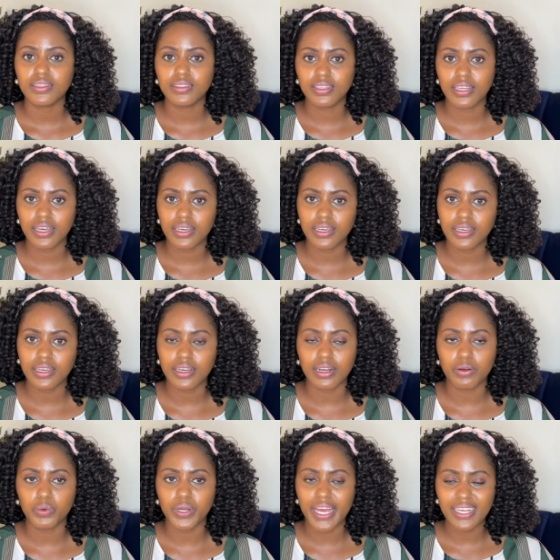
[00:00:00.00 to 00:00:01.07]
they
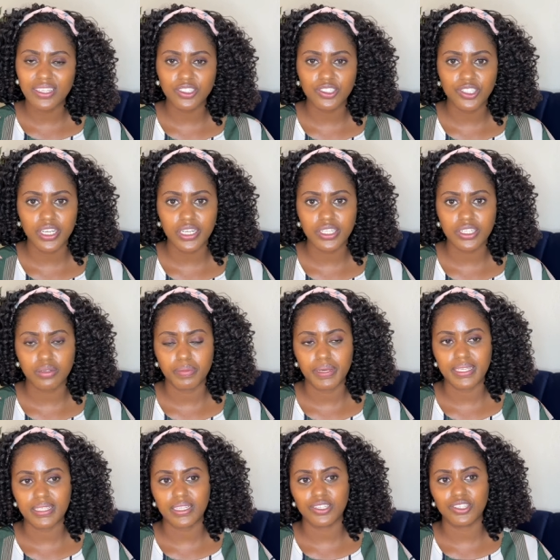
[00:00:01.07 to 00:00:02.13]
we exchanged
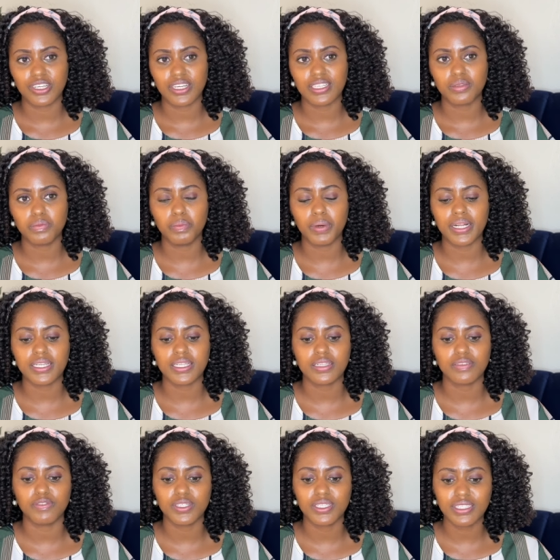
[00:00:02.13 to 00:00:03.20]
messages but
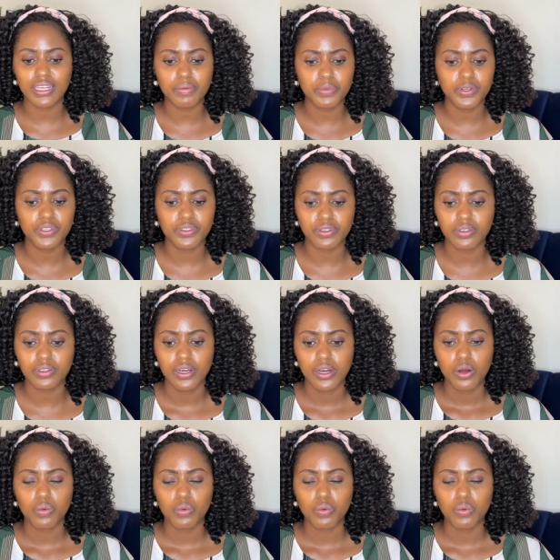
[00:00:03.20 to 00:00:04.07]
for some reason